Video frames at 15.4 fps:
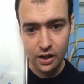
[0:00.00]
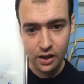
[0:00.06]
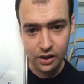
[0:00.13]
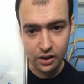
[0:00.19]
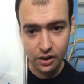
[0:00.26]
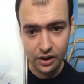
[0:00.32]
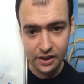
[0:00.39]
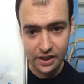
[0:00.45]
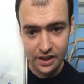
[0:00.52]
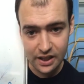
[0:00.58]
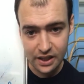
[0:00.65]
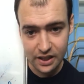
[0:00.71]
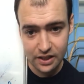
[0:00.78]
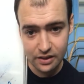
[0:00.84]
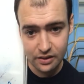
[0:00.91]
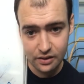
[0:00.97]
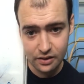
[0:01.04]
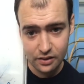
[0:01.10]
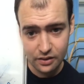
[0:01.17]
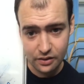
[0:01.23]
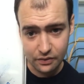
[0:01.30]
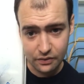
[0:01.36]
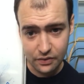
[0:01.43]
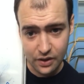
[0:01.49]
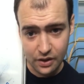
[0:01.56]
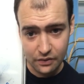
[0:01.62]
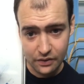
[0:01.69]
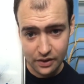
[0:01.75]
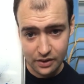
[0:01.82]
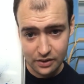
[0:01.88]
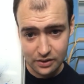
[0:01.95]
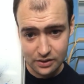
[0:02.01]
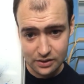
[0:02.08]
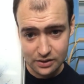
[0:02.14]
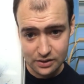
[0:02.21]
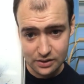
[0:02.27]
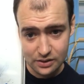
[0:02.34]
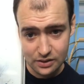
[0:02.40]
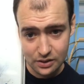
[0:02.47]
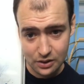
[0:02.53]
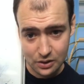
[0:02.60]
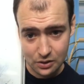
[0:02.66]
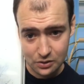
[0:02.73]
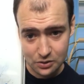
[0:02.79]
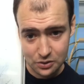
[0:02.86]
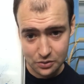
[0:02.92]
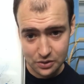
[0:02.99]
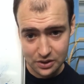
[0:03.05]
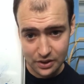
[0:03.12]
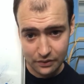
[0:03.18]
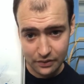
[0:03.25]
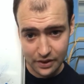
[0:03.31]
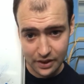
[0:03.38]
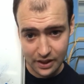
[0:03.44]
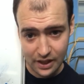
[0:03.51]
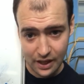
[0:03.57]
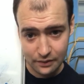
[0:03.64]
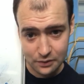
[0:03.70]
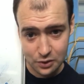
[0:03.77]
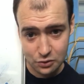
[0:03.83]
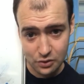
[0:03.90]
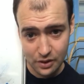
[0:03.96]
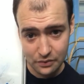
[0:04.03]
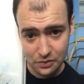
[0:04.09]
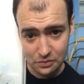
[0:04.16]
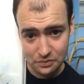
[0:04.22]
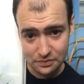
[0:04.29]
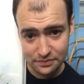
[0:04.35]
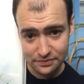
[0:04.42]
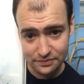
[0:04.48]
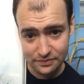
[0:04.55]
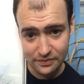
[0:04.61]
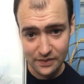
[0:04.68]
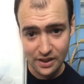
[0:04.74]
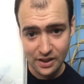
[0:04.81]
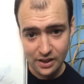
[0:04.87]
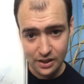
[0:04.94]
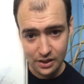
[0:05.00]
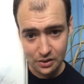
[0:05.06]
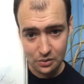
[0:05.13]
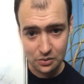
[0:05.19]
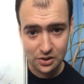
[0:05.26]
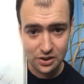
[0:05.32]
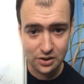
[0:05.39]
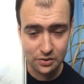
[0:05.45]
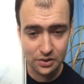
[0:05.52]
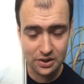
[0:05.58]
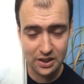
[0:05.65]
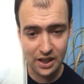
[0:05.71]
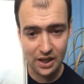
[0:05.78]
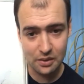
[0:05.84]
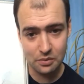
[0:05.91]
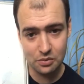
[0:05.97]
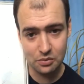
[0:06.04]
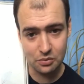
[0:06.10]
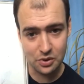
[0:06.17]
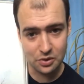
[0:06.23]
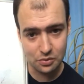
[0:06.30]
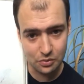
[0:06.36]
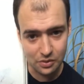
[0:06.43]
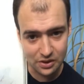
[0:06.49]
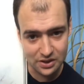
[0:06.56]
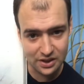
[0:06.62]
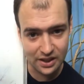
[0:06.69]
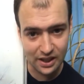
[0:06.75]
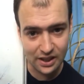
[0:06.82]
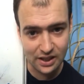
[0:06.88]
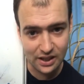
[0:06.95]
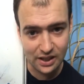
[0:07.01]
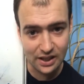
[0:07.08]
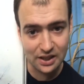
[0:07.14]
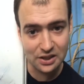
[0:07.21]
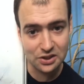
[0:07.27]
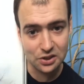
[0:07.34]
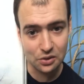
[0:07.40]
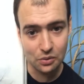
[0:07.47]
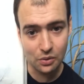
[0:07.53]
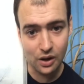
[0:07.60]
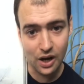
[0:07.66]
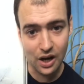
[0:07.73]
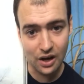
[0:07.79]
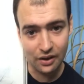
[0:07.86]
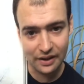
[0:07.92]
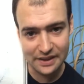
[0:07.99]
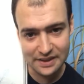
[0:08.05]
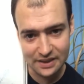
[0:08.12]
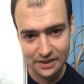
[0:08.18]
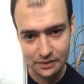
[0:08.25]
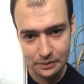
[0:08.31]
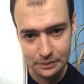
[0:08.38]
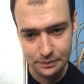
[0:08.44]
and the higher the neck, the further the conduits and everything have to travel in order to escape, which will once again lead to a lighter